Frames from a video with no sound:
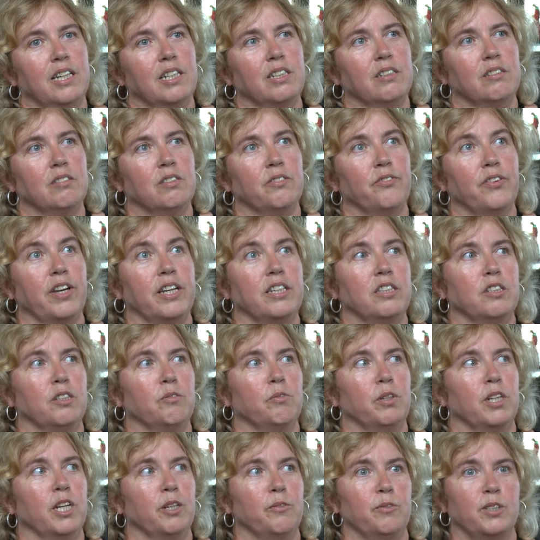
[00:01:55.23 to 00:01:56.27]
And the fact that
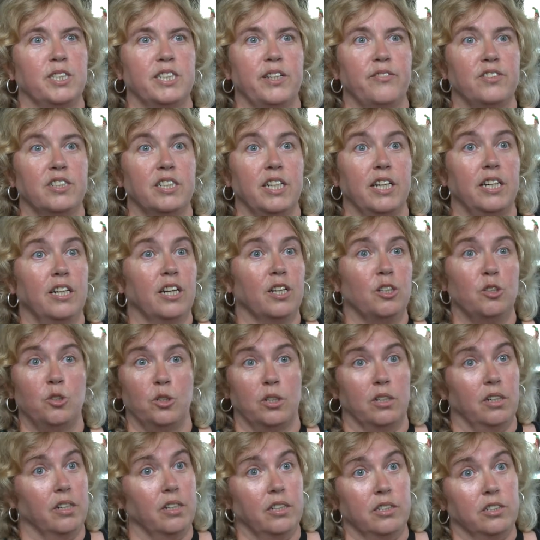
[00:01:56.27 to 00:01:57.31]
when I was 17 I
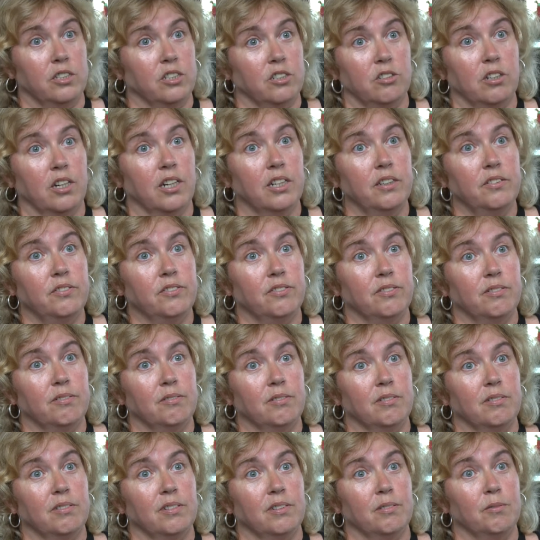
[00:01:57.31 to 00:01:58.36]
couldn't learn to drive,
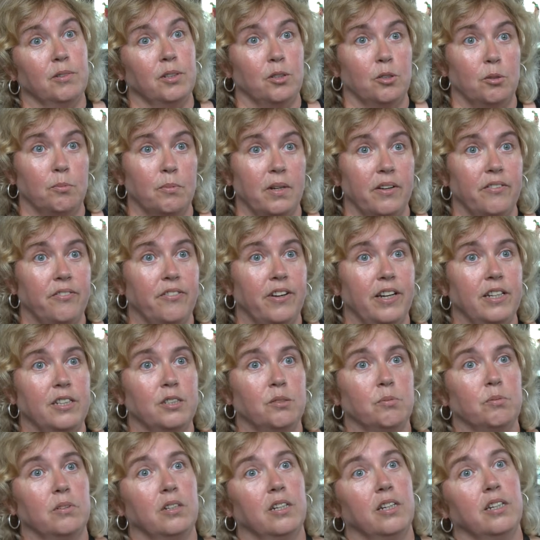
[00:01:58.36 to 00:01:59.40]
with all my
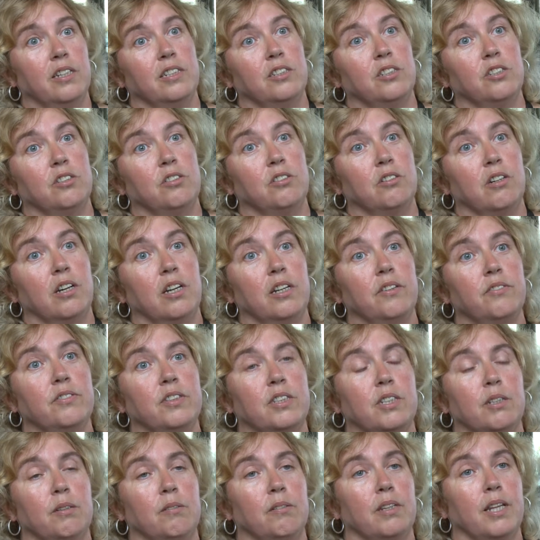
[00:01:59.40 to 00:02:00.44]
friends were learning to drive,
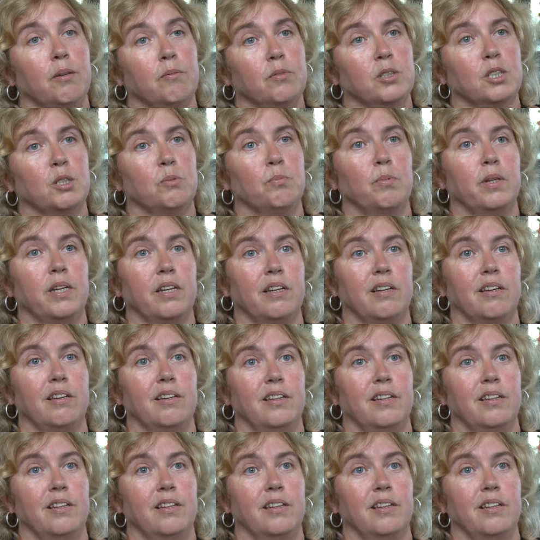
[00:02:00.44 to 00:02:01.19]
so that was a bit